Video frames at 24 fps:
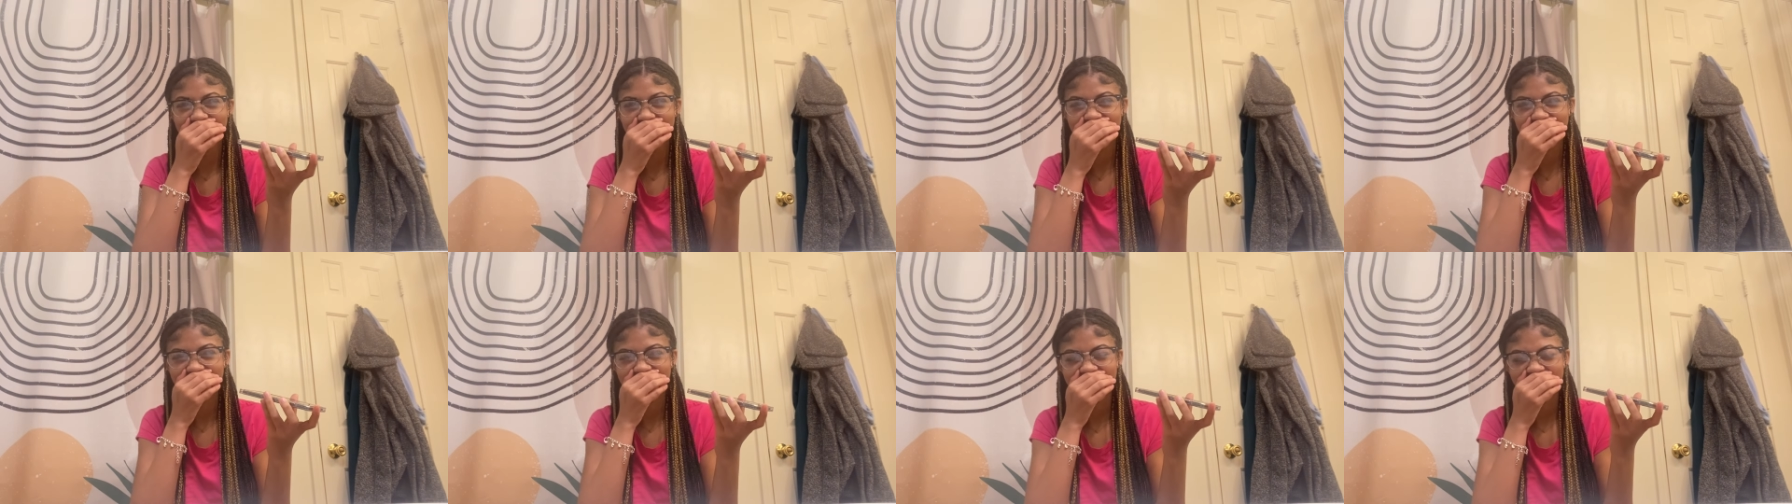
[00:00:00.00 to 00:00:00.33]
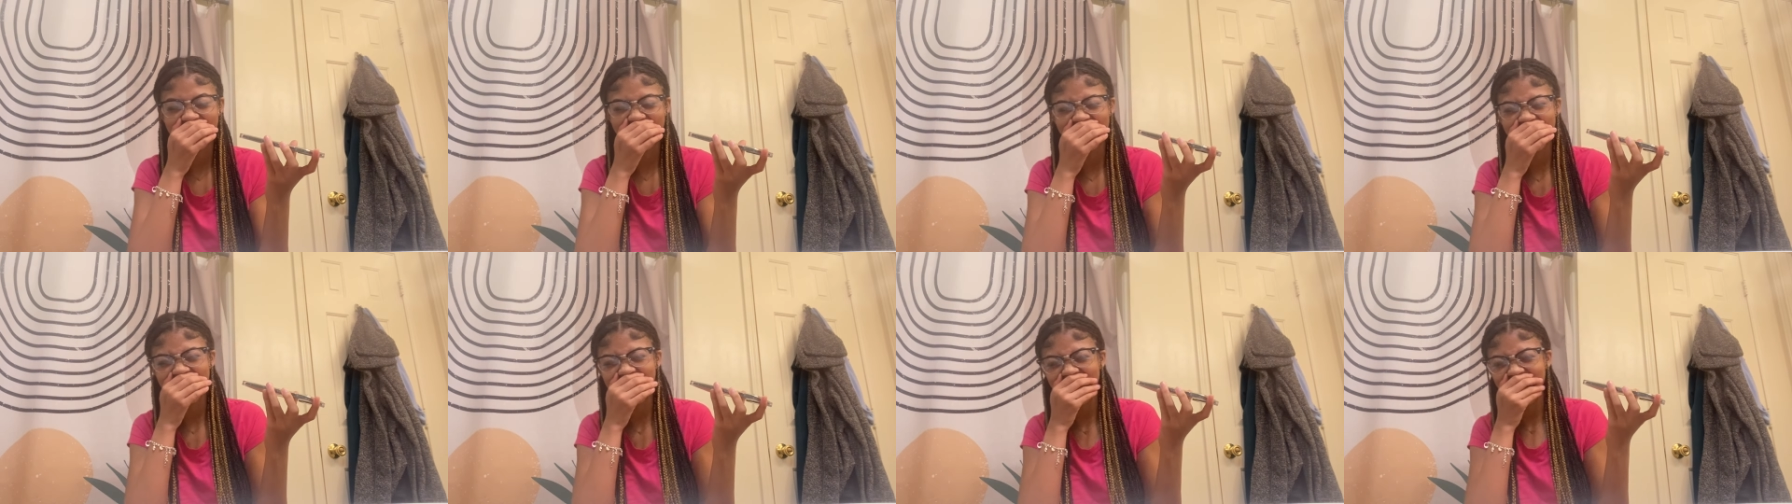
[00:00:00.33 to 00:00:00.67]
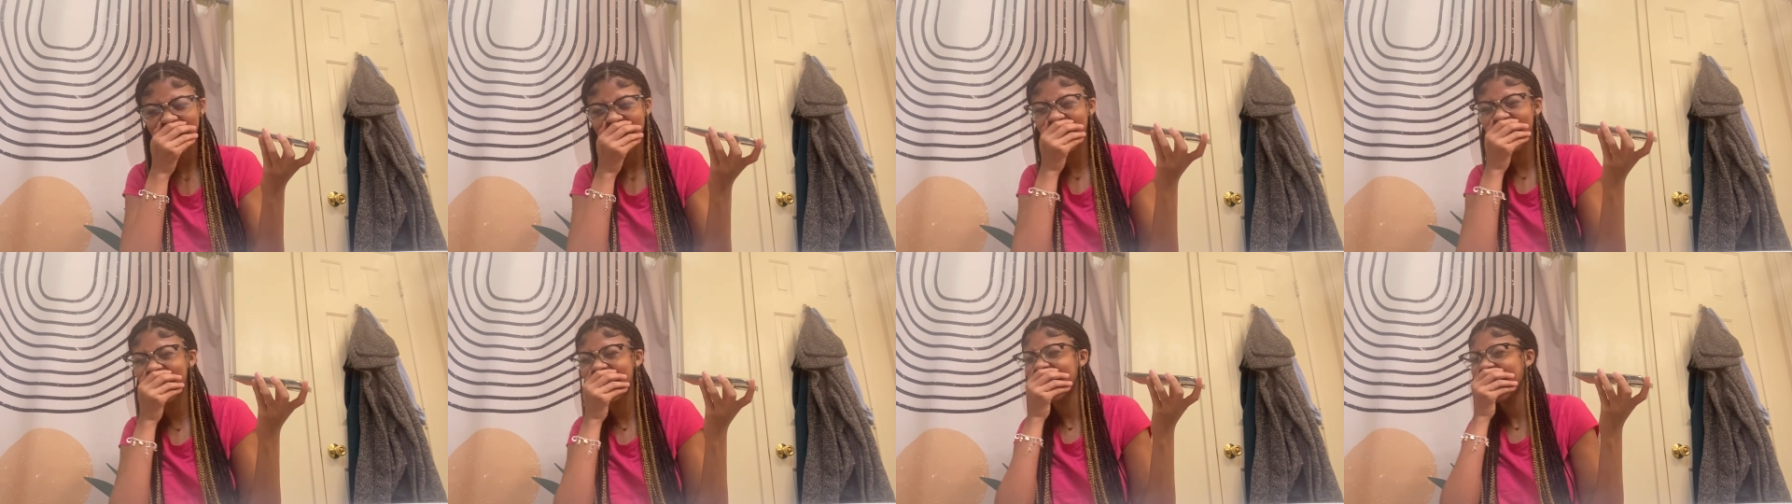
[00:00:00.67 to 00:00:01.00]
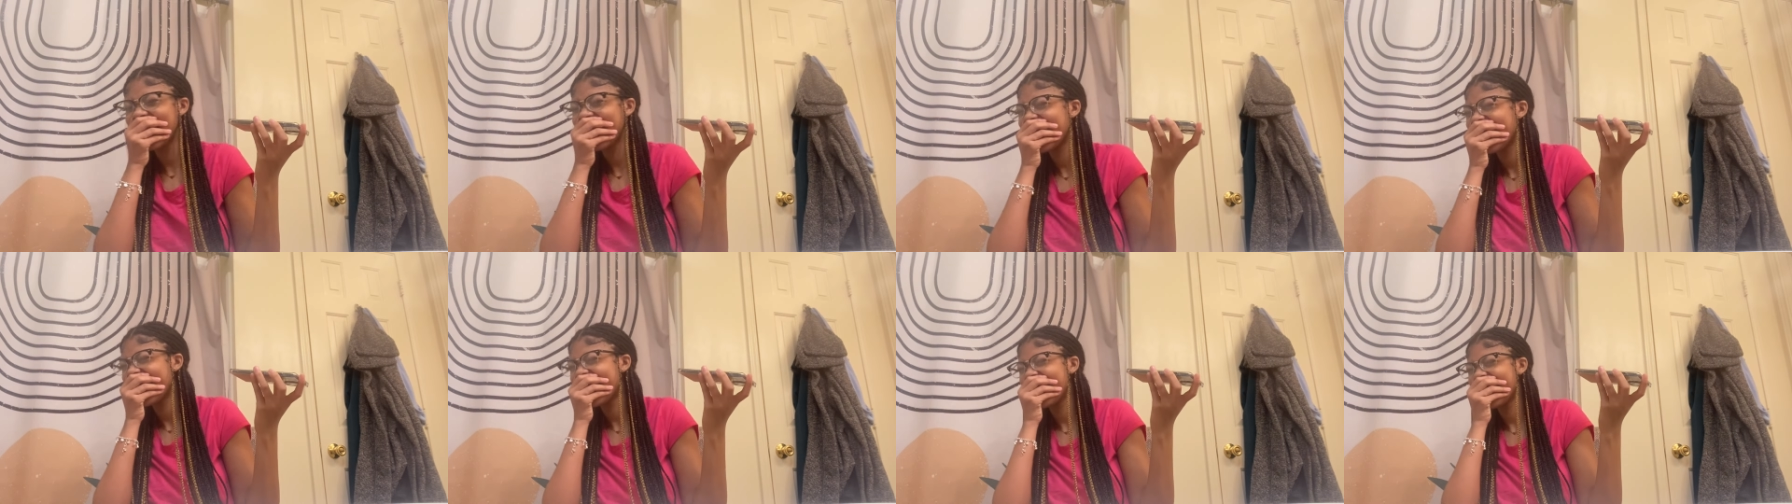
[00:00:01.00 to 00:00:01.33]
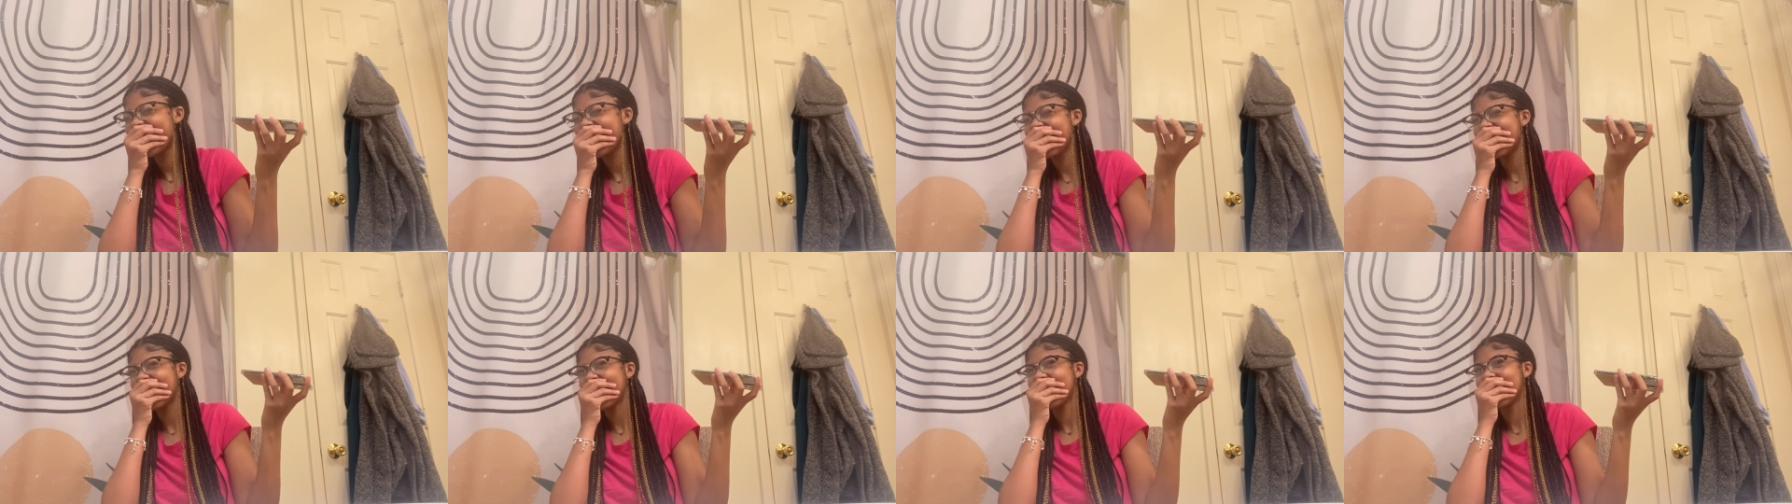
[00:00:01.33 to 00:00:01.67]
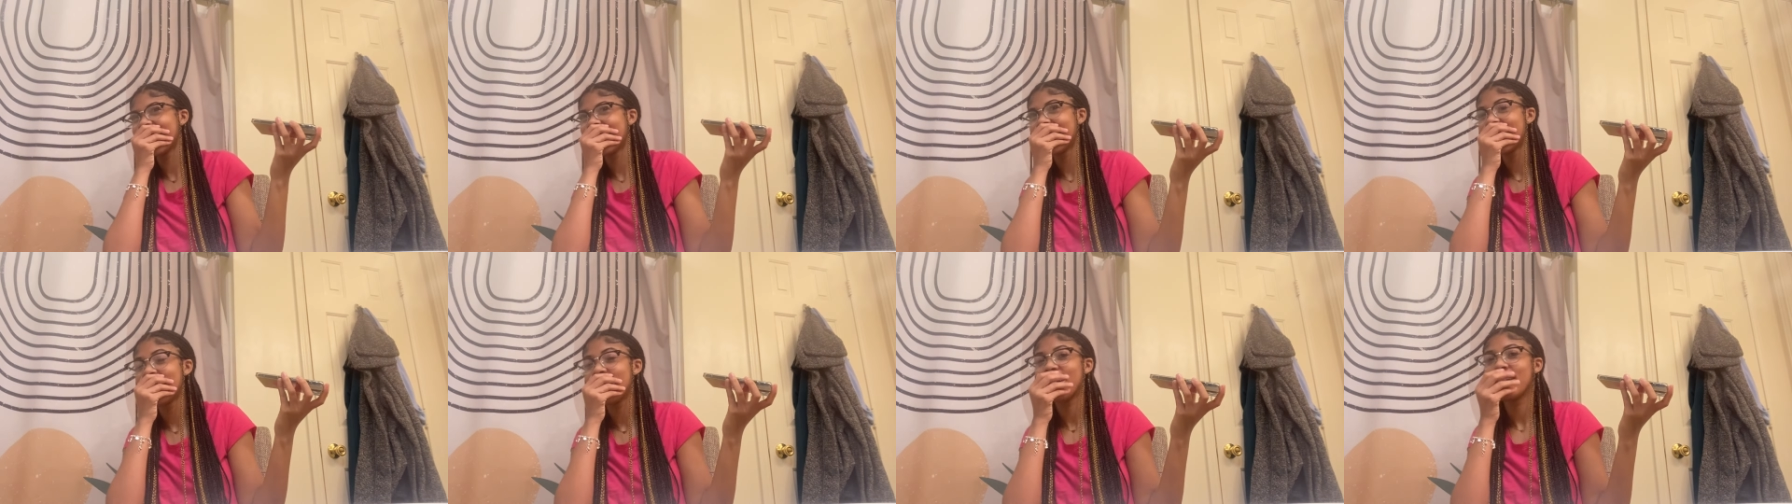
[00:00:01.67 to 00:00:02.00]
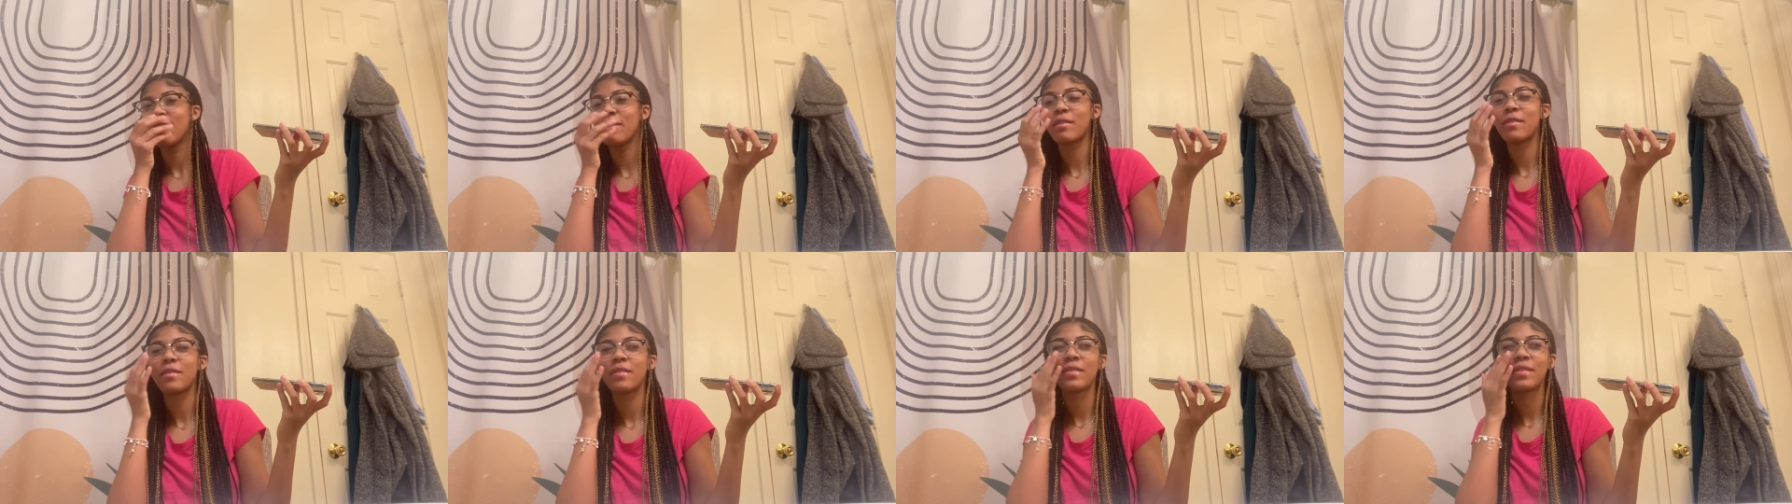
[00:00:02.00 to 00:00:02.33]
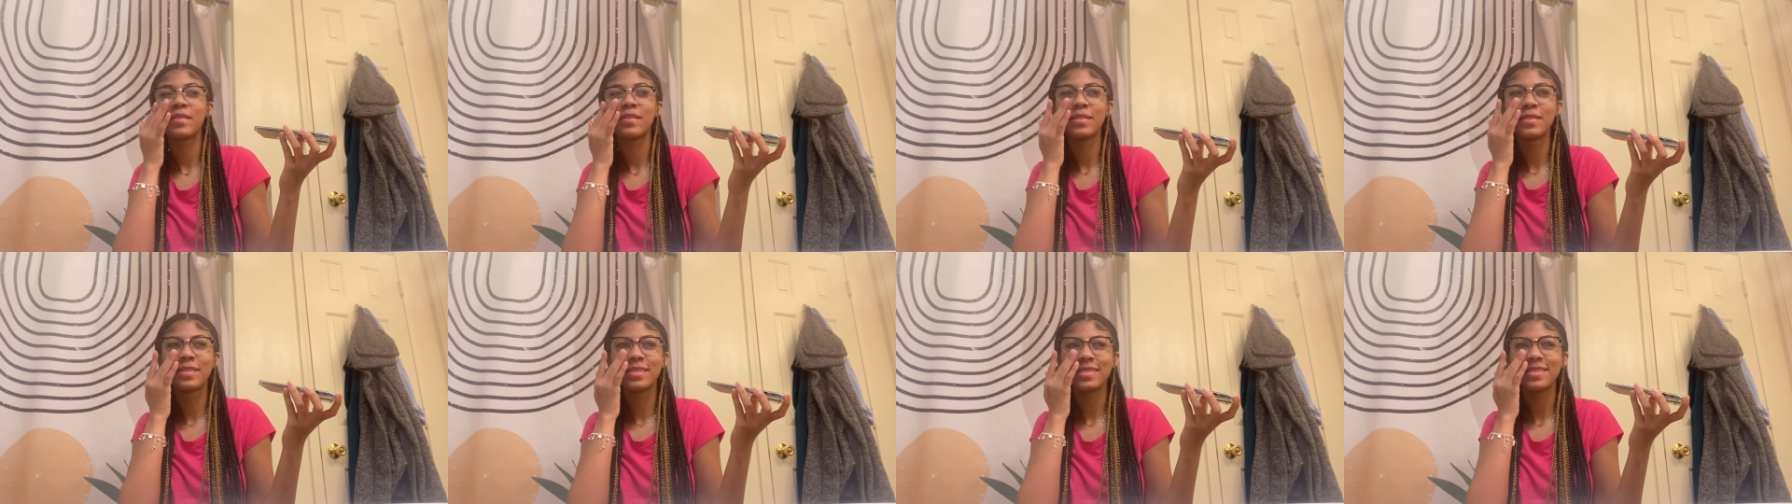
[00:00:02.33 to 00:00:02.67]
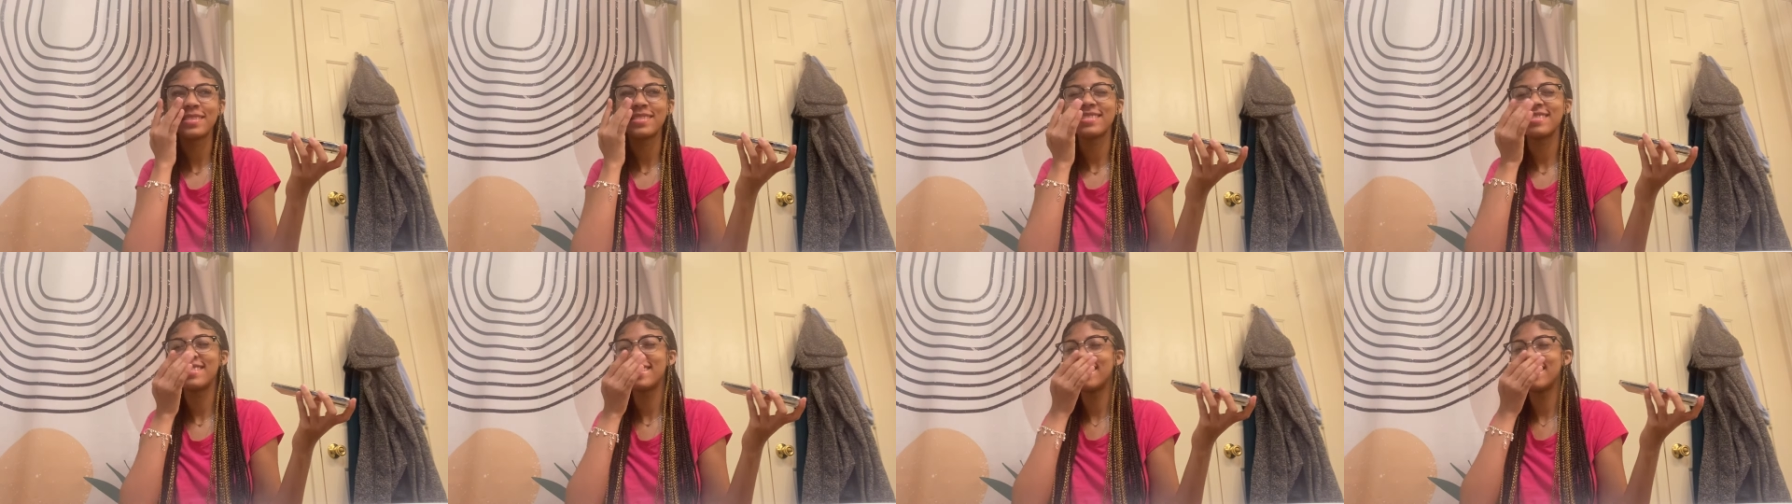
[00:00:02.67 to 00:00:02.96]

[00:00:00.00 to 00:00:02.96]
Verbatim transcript: So, but you call my phone talking